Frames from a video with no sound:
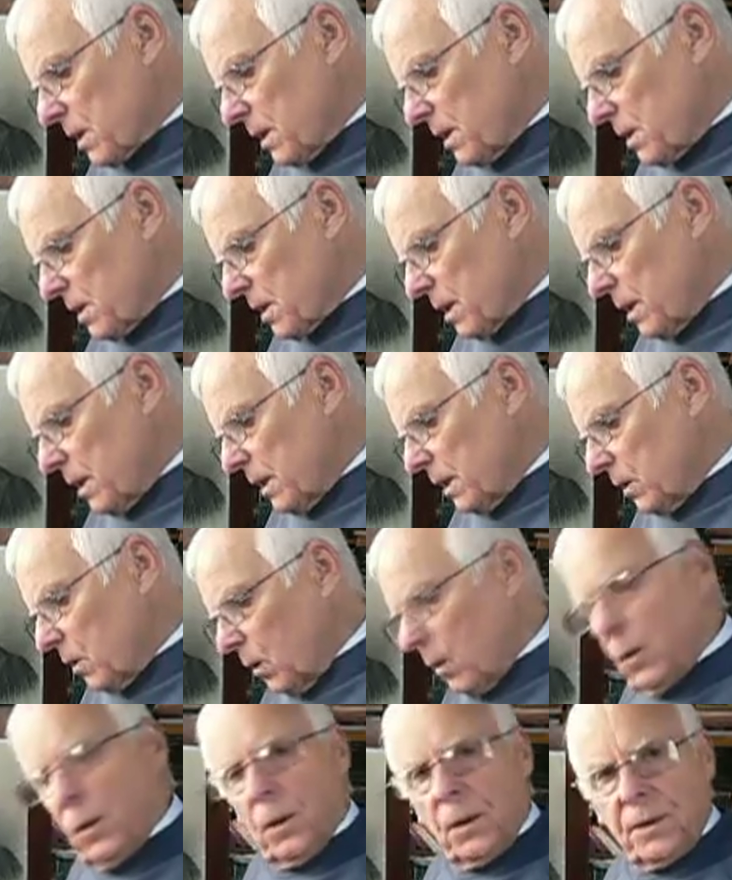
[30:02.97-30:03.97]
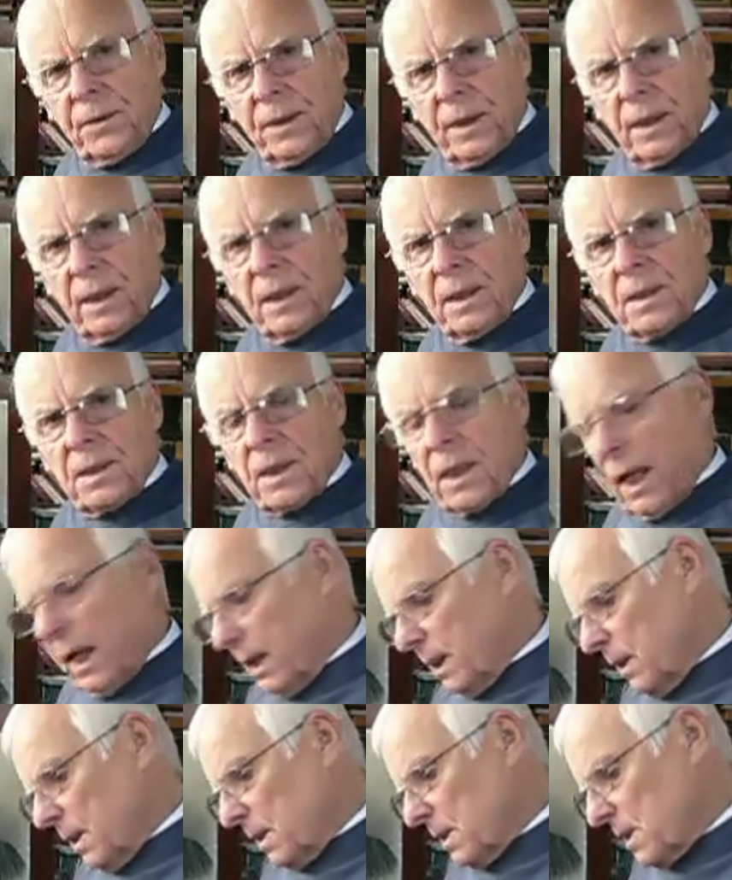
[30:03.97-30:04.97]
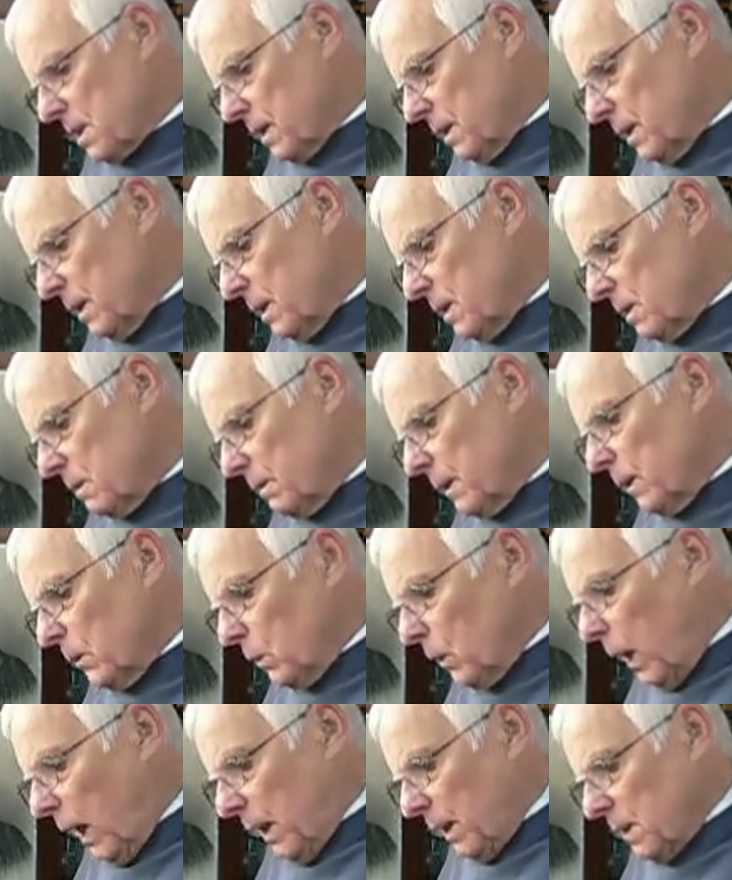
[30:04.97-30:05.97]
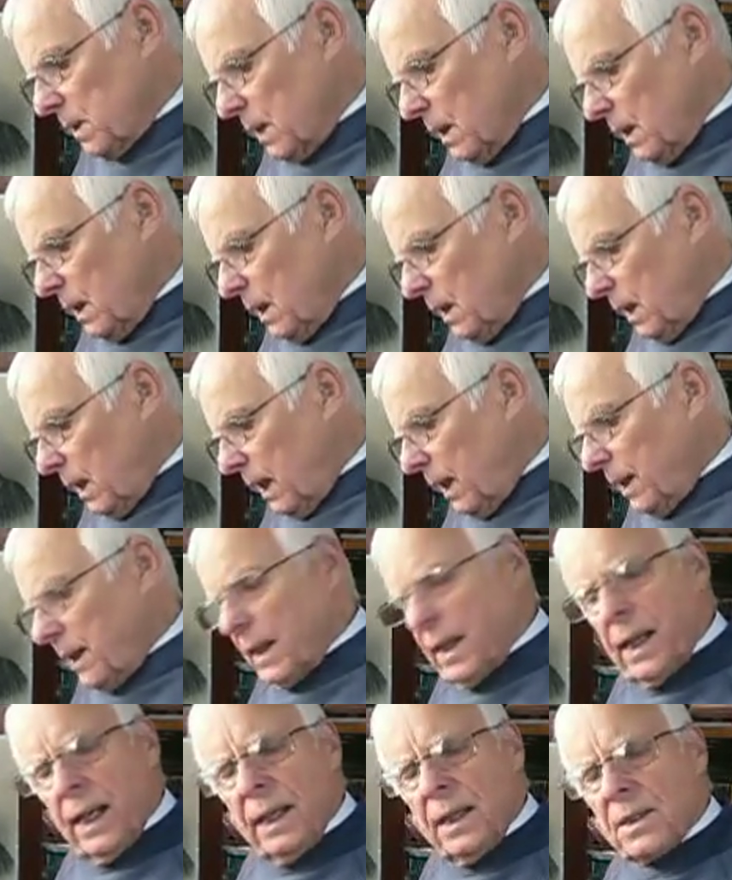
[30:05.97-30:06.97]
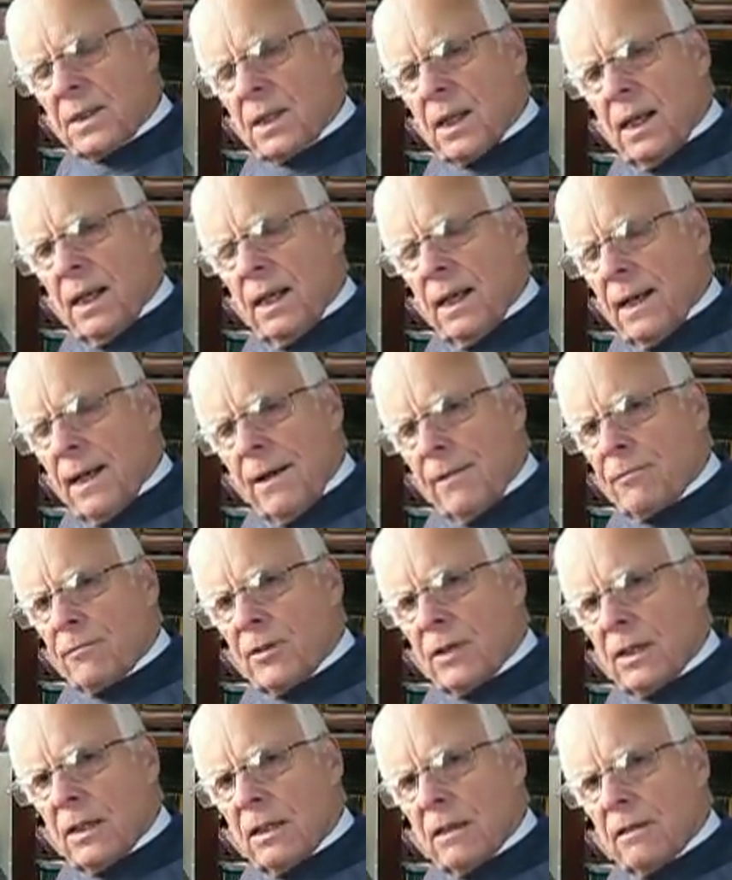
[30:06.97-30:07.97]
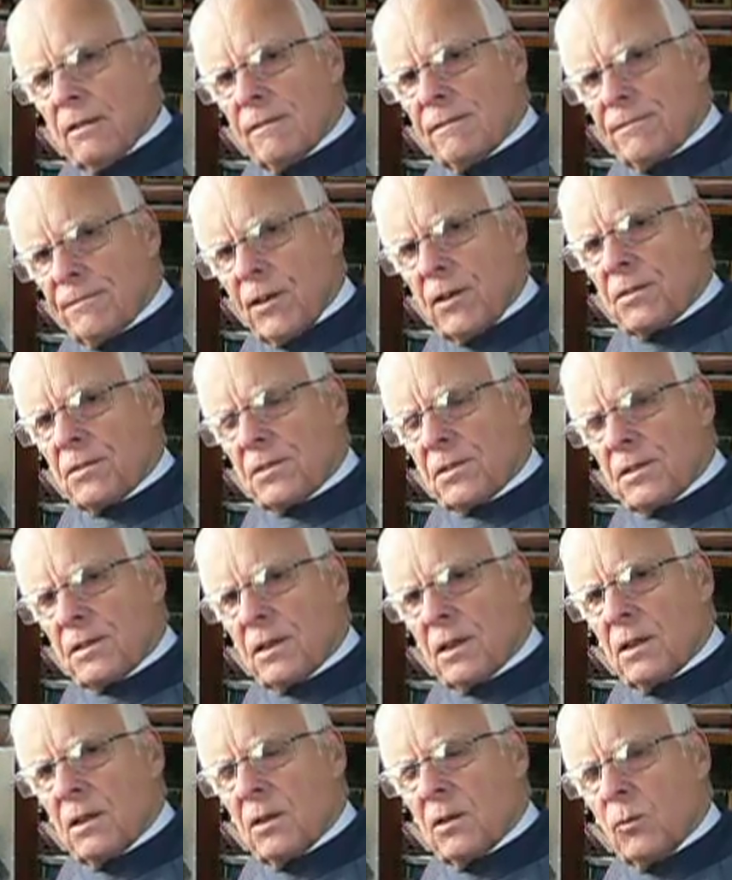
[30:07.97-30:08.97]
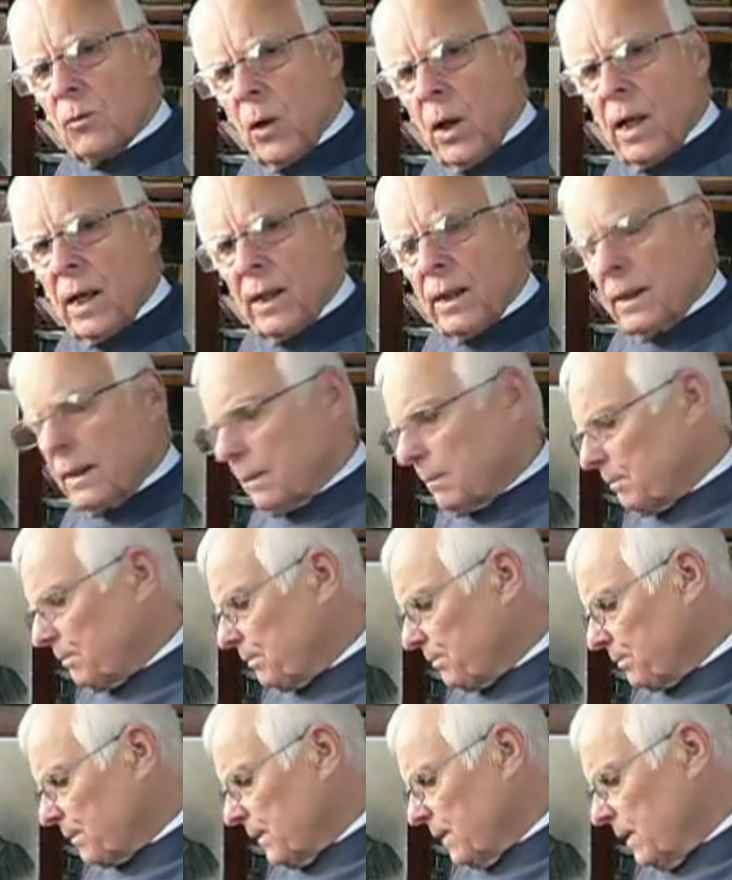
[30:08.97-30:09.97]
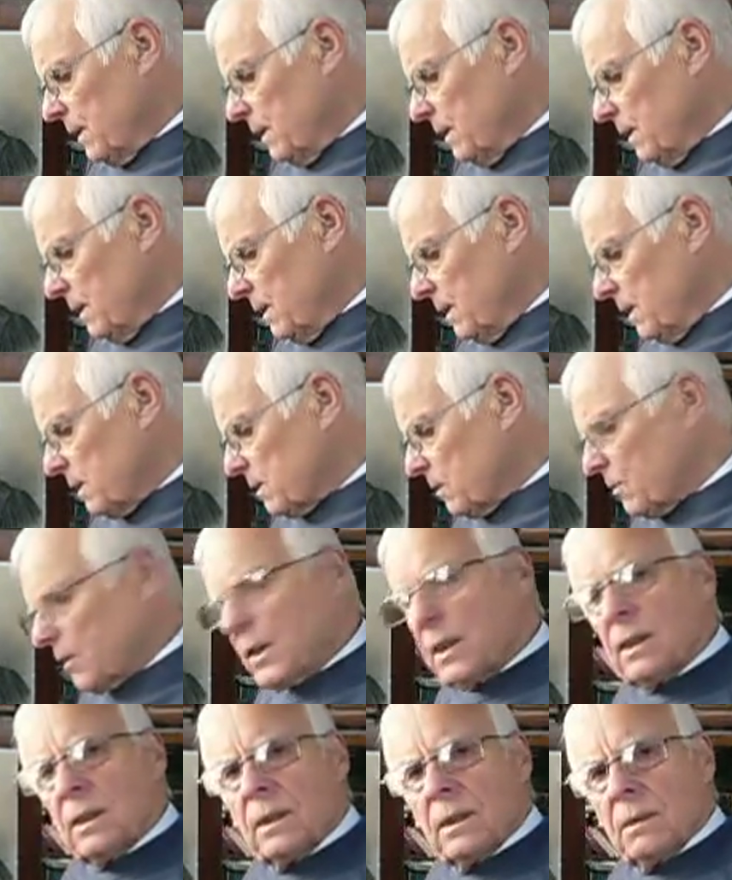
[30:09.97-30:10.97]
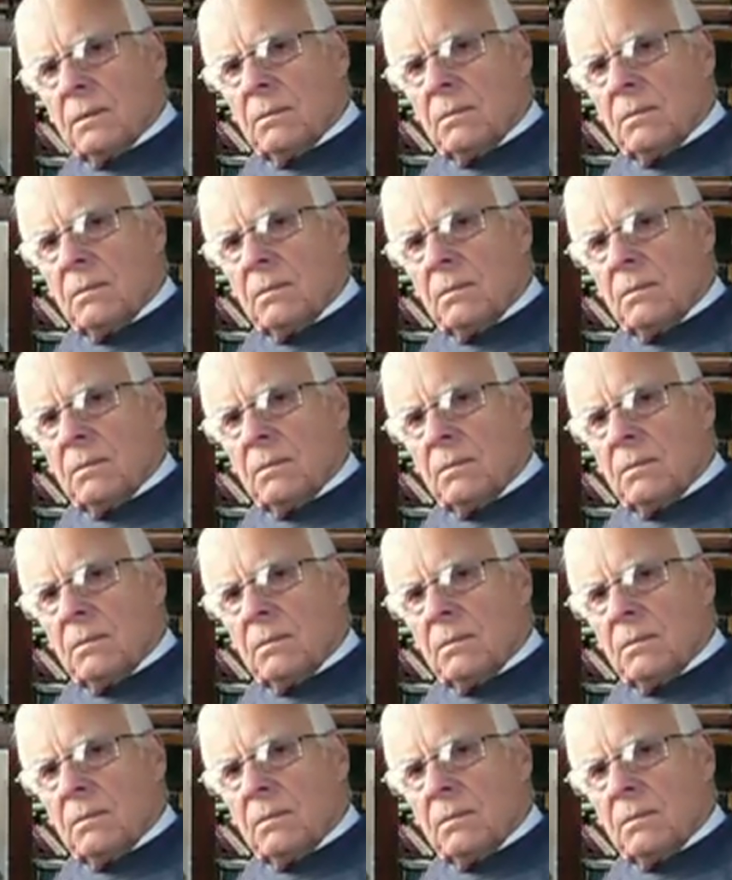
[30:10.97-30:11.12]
concerning all things I consider to be right. I hate every false way. There's a real